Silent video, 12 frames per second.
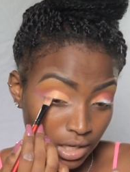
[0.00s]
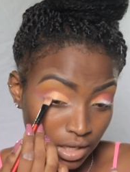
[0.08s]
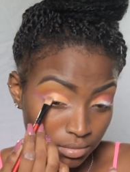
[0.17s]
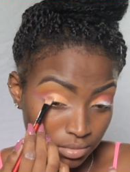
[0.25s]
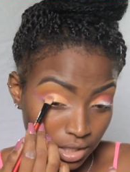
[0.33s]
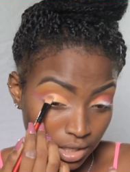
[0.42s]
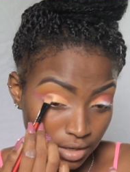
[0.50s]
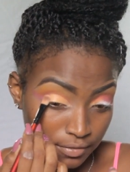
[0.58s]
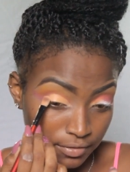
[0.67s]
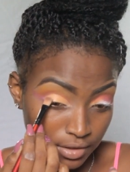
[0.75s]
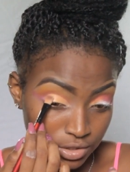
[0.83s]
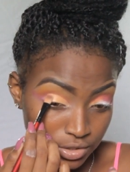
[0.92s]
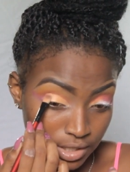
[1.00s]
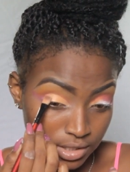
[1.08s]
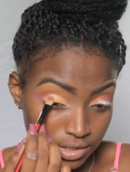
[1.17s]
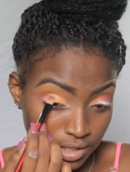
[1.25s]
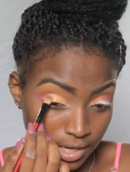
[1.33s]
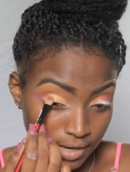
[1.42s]
I'm carefully
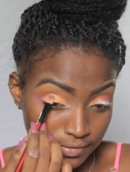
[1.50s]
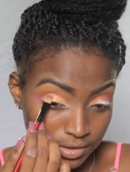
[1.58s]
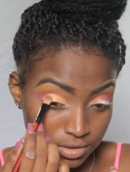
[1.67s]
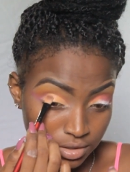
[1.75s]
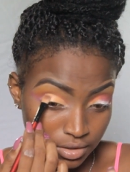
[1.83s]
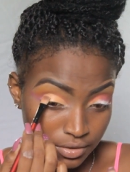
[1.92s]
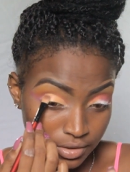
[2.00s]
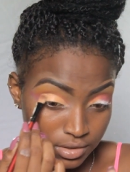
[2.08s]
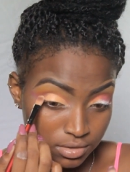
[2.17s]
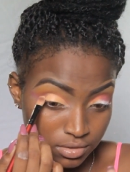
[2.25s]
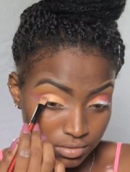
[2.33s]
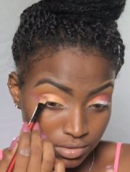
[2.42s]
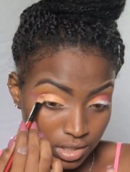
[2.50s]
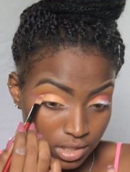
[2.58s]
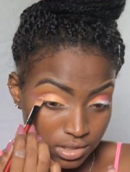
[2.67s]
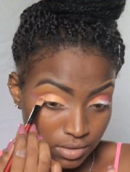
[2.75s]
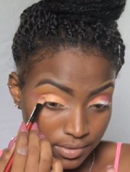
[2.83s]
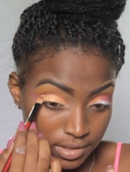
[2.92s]
trying to carve this cut crease out
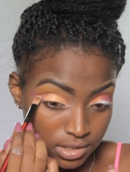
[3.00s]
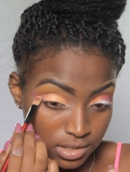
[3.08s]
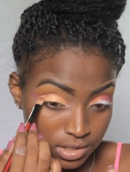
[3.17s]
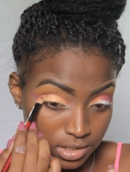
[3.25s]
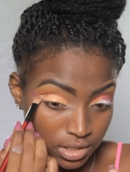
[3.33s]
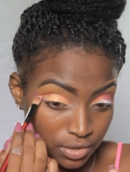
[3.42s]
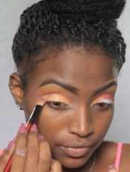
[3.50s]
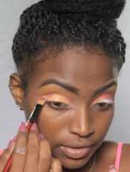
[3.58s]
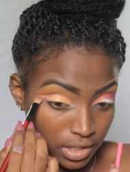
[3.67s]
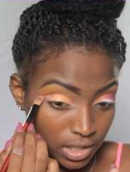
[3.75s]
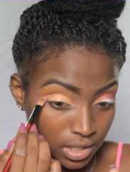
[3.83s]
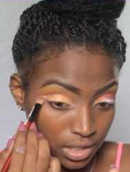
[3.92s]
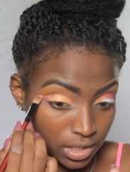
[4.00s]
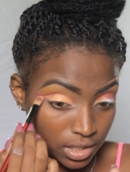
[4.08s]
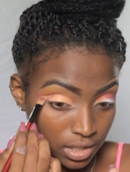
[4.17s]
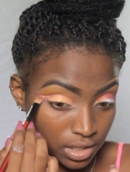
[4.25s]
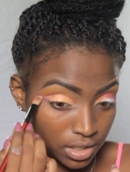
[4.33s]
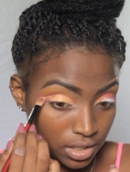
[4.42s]
because I want it to look really good.
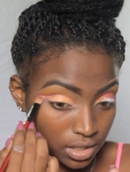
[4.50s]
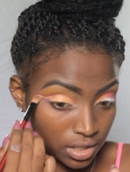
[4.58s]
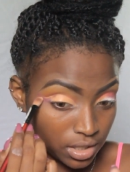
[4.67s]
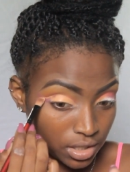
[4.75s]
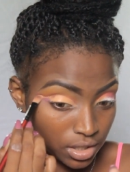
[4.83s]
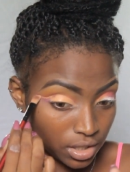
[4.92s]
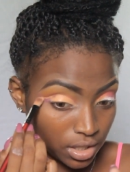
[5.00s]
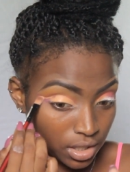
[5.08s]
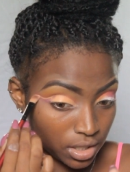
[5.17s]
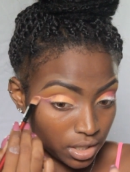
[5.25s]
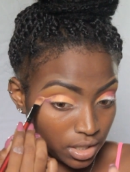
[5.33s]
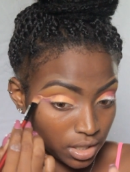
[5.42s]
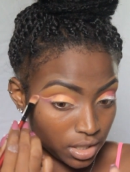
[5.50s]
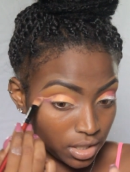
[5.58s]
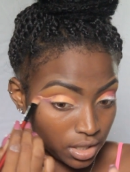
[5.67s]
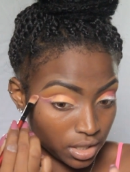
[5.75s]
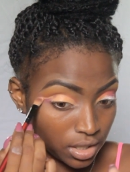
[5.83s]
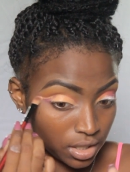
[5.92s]

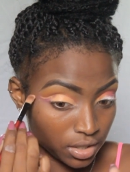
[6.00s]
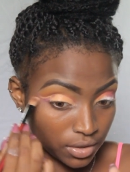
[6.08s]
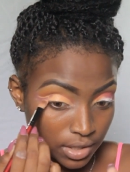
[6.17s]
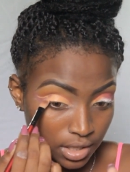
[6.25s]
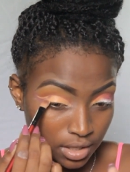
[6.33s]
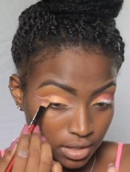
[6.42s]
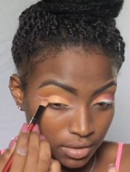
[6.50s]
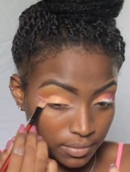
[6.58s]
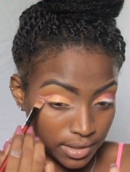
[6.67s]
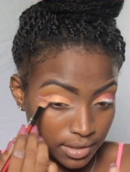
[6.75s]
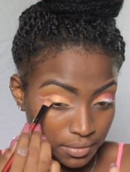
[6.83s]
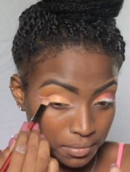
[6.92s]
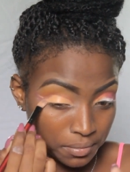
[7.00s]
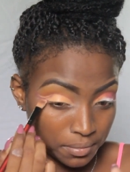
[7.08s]
Okay, there we go.